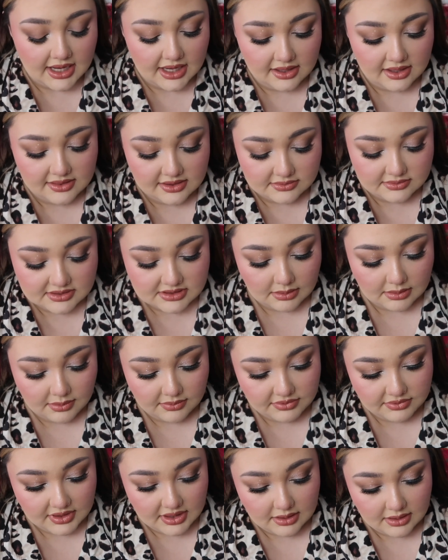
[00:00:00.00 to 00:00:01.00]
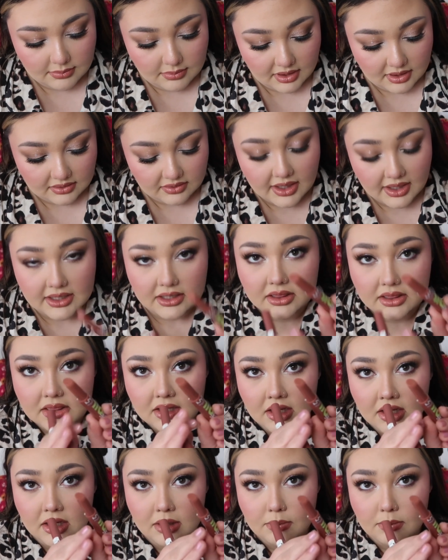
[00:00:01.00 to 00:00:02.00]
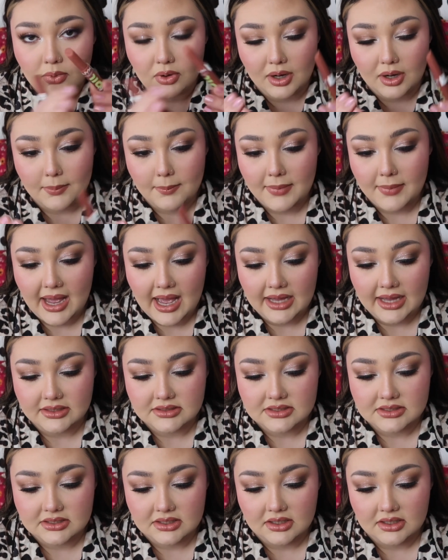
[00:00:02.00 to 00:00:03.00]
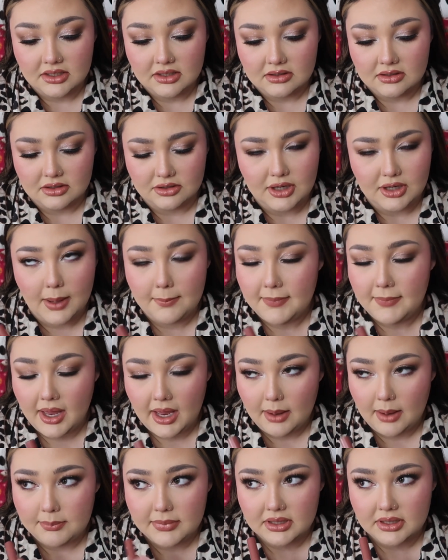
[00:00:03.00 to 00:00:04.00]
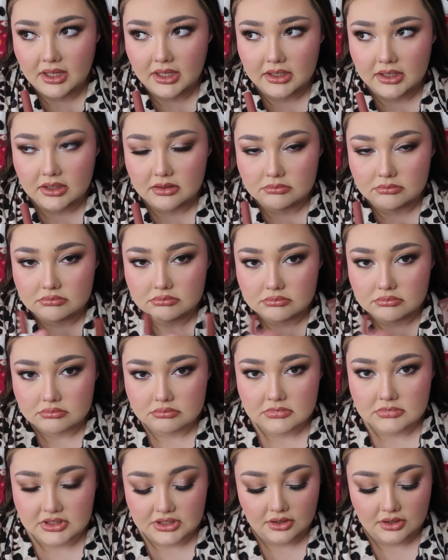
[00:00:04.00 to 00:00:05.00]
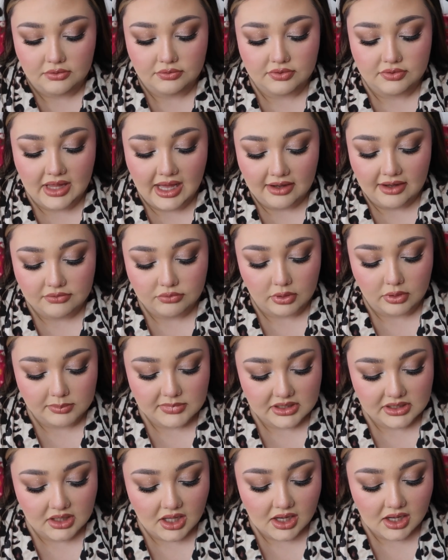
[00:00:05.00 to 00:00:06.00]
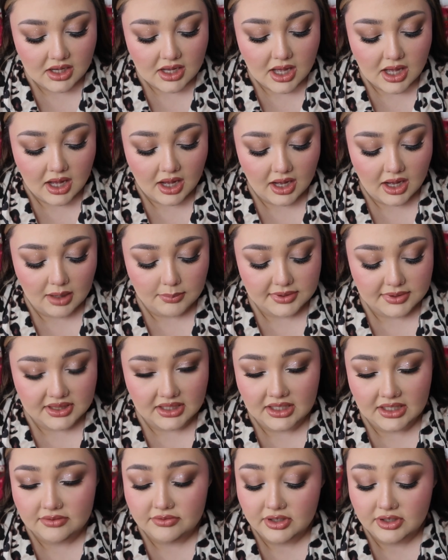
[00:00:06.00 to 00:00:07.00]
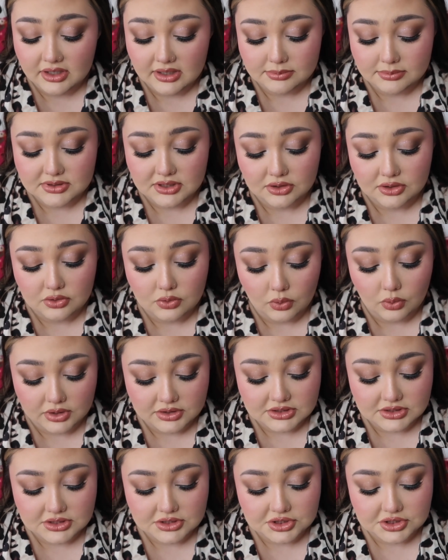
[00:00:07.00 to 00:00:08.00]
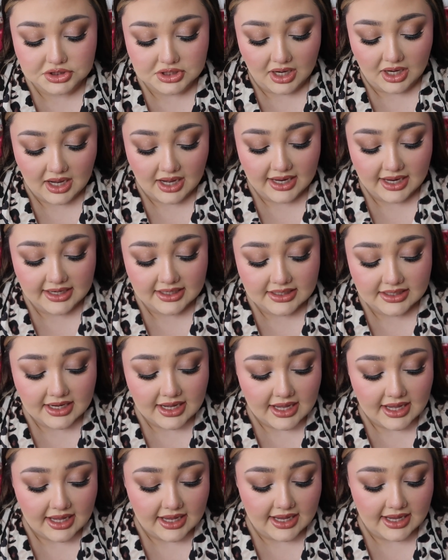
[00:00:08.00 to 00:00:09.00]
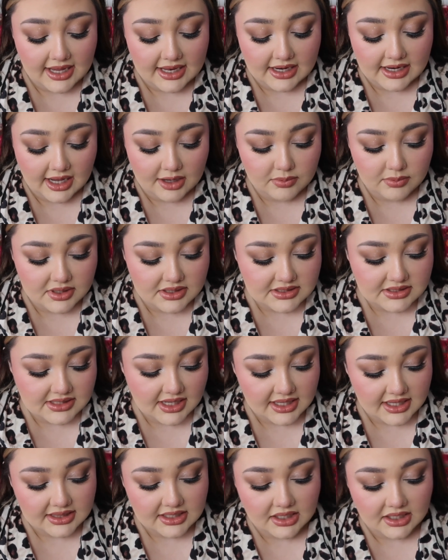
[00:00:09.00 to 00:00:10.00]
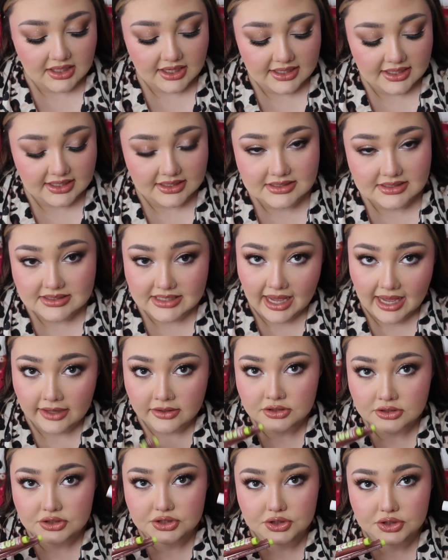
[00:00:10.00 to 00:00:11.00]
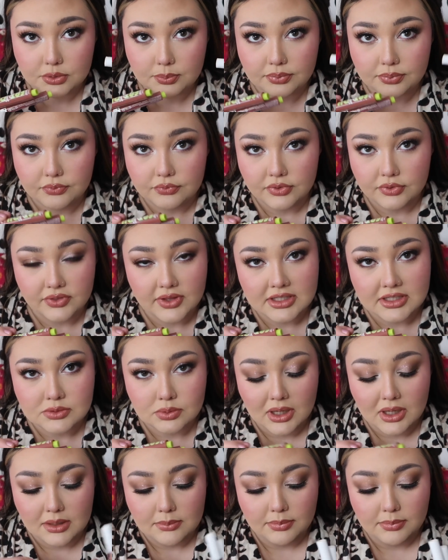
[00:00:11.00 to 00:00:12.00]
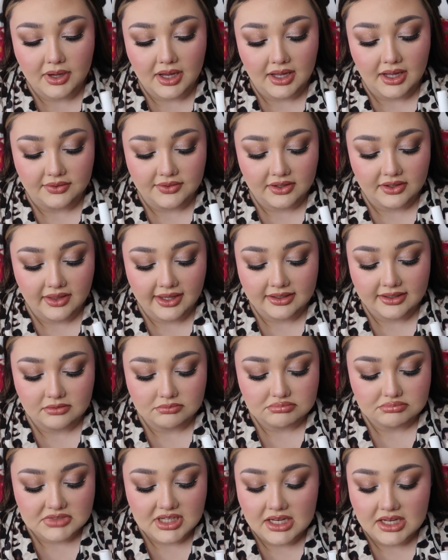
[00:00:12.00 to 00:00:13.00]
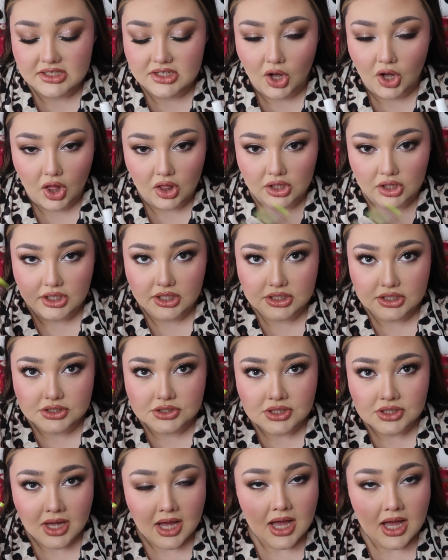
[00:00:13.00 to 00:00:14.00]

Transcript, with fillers: and then some of them are like the more matte, or not matte, but like, you know, flat formula. But they give your lips a gorgeous shine, and I wouldn't say they're an exact dupe for this one, but they're like $10.